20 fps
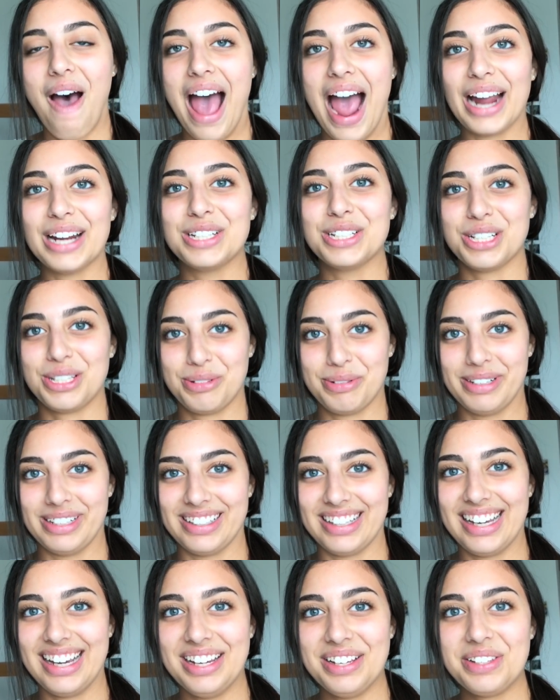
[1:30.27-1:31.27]
I just
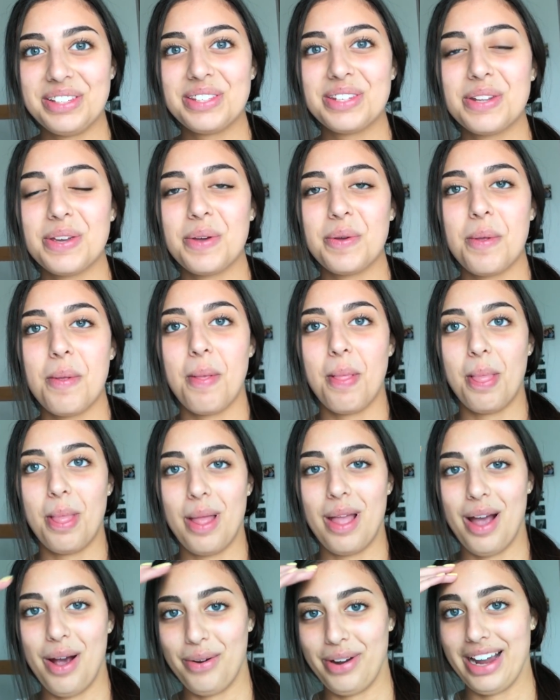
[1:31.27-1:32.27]
realized.
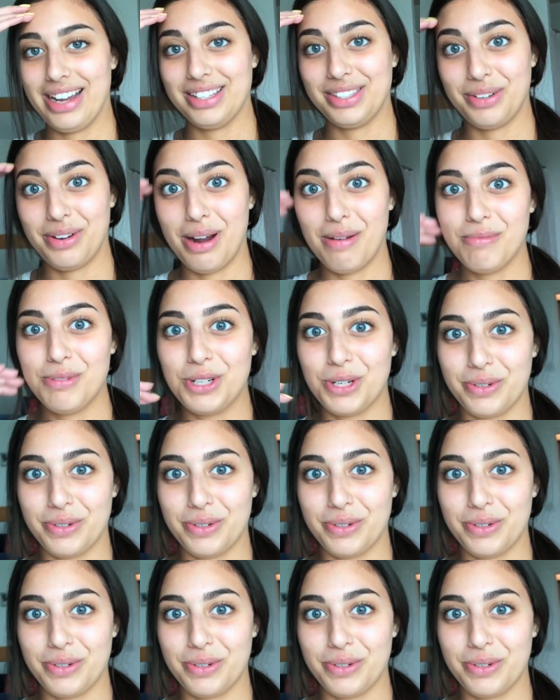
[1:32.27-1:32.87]
Okay, so I'm